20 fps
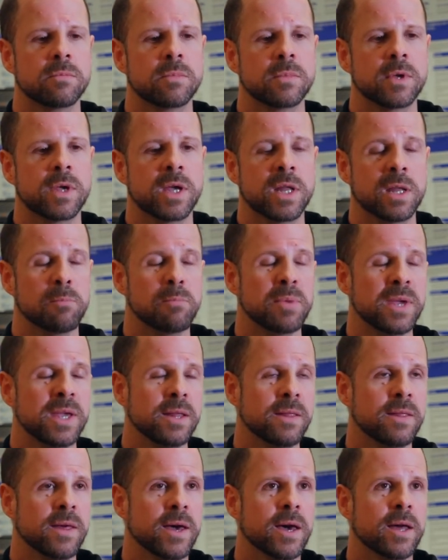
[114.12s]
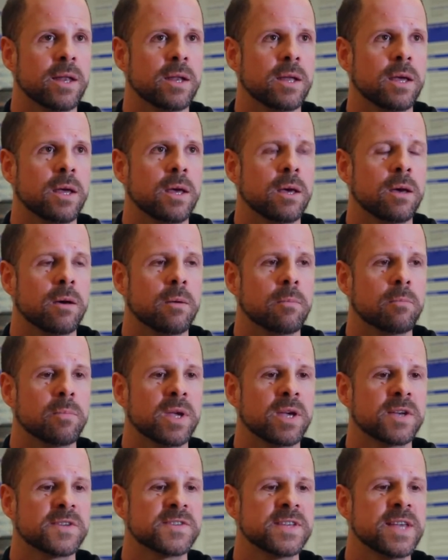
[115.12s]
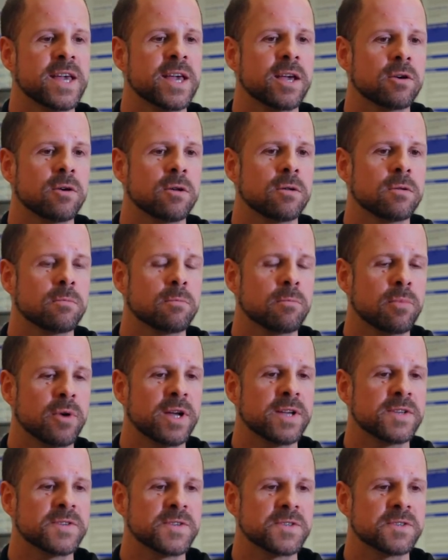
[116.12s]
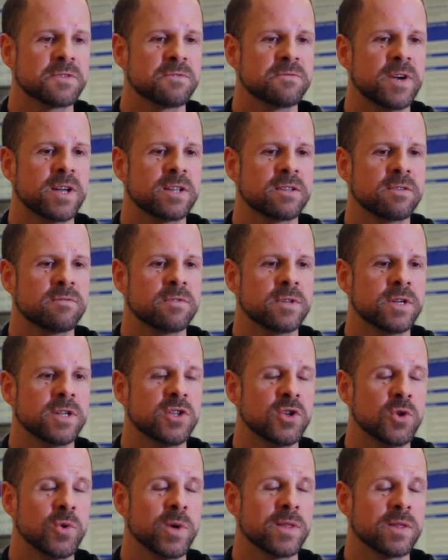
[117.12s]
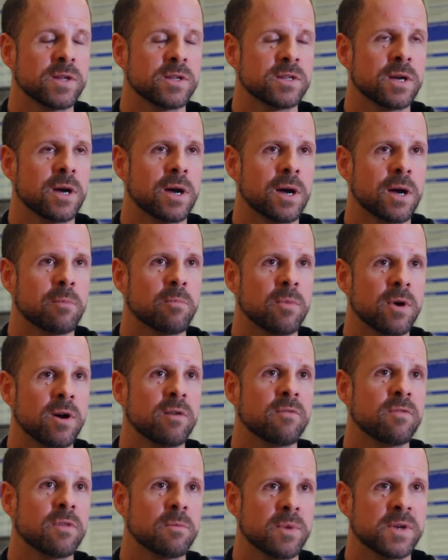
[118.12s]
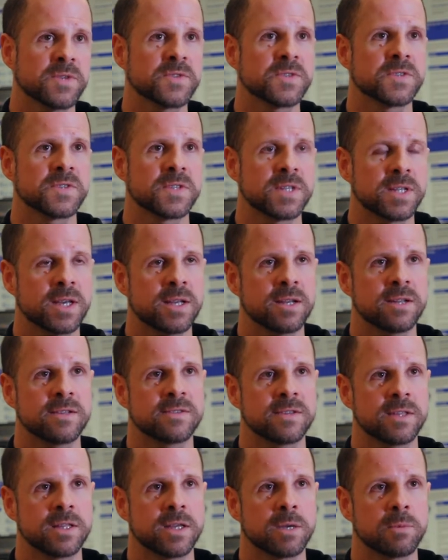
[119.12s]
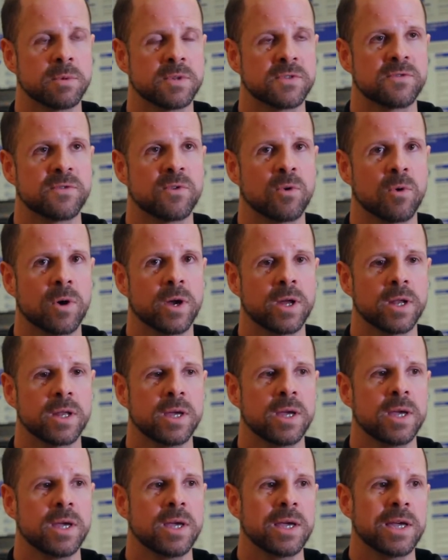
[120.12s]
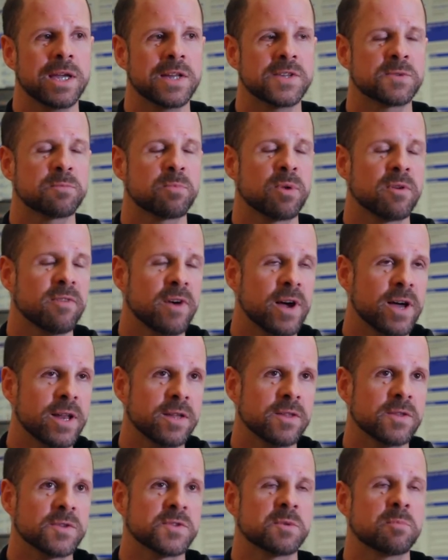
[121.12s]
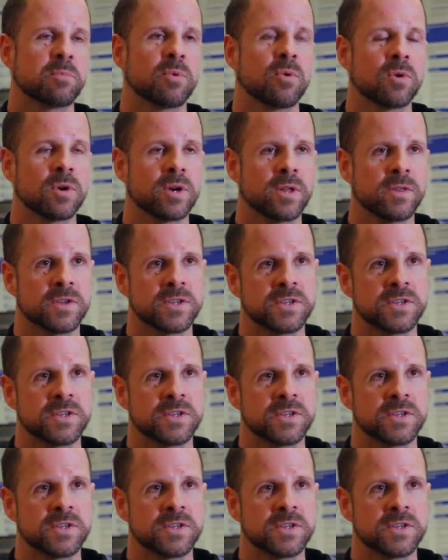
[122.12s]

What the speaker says: can impede that because the ankle brace is effectively doing the job of the muscles and tendons and ligaments for it. It's providing the support and the